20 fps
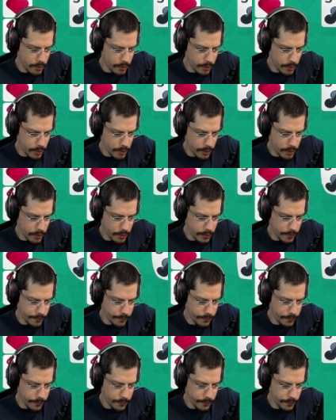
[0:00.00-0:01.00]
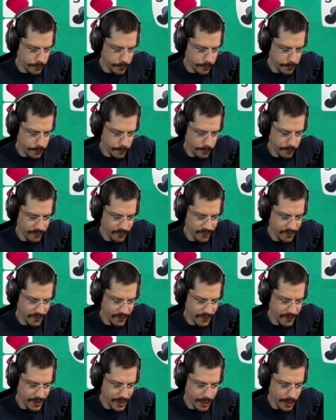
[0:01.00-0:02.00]
5.
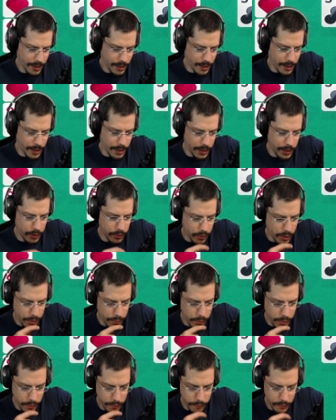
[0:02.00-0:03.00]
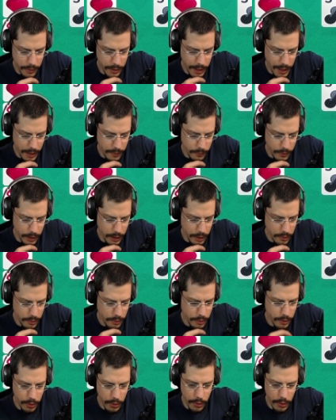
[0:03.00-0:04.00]
I need to get rid of that one here.
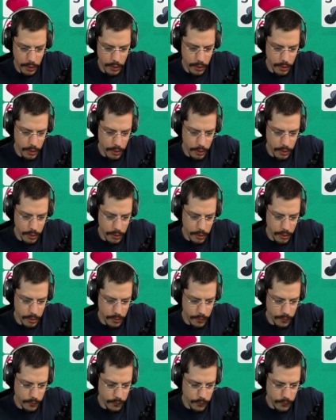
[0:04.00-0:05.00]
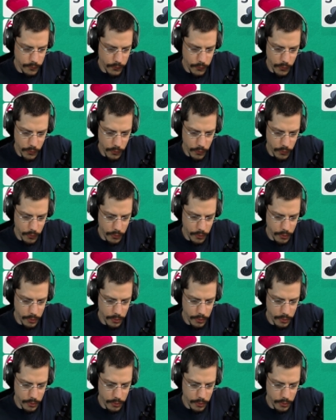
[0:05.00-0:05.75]
Ooh.